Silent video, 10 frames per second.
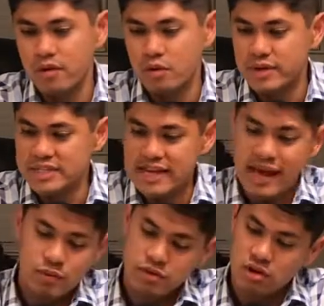we
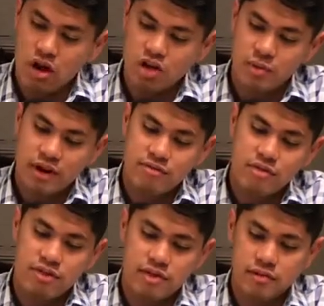sat, we talked about
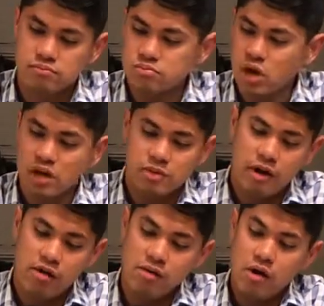everything, talked
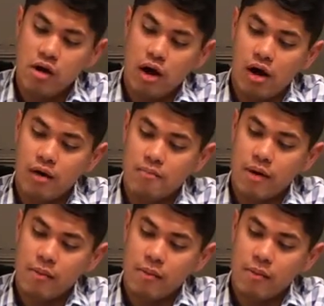about um, my,